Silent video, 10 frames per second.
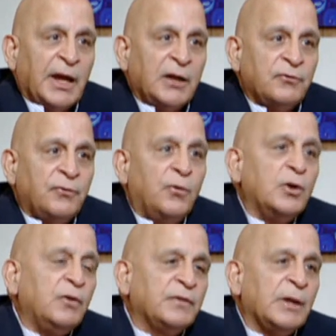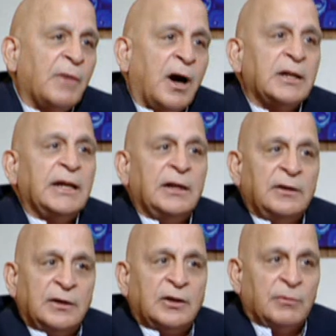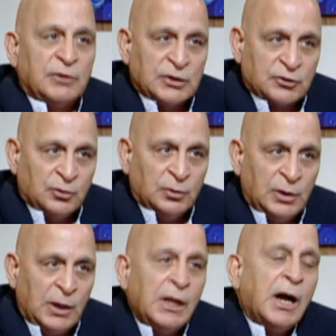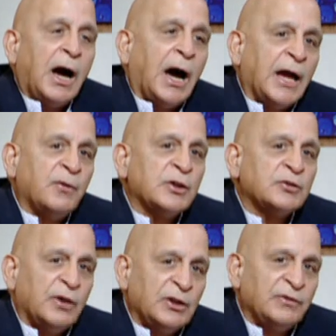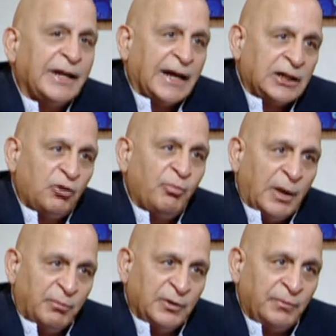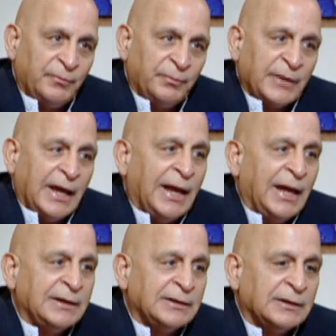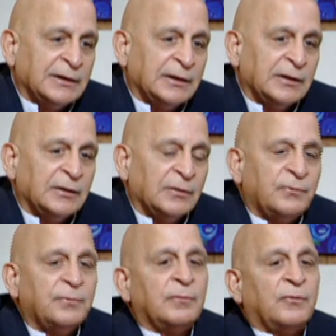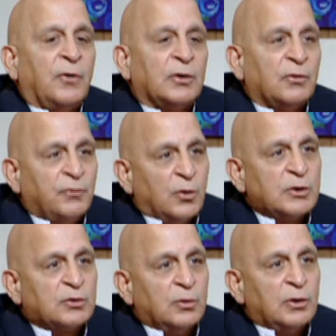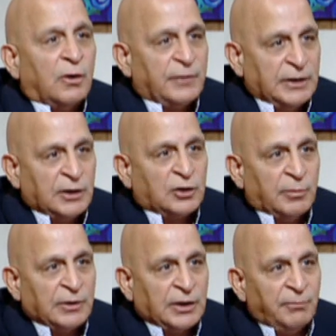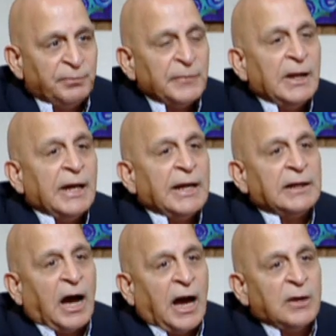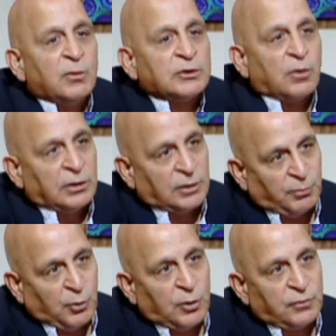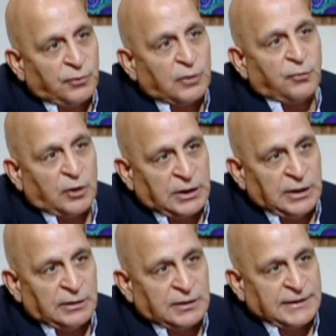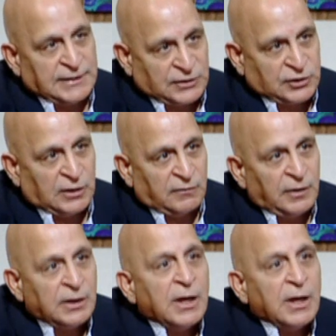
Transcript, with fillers: and four of them are Indian community school. Mm -hmm. I was one of the active member, and uh, for the four schools of Indian community, and I was on the board for 14 years and served.